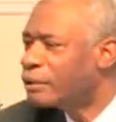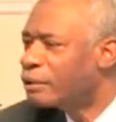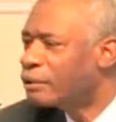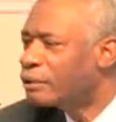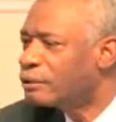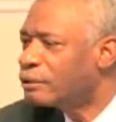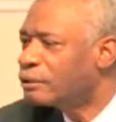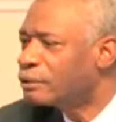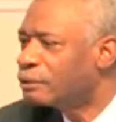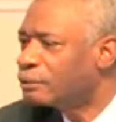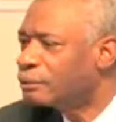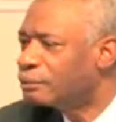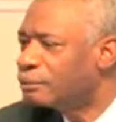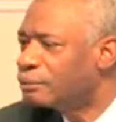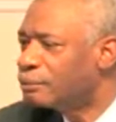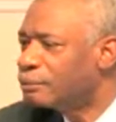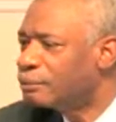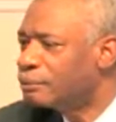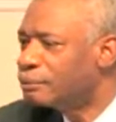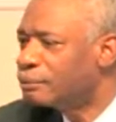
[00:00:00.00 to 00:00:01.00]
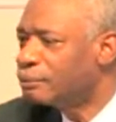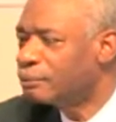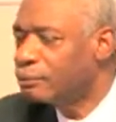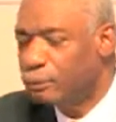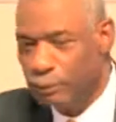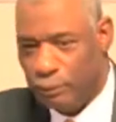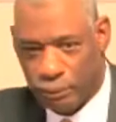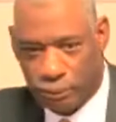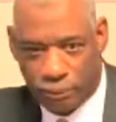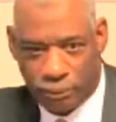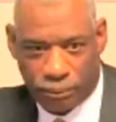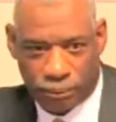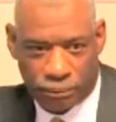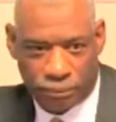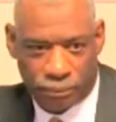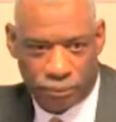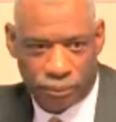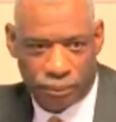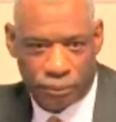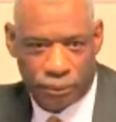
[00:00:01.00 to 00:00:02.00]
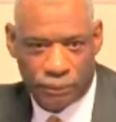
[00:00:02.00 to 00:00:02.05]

Nothing is said.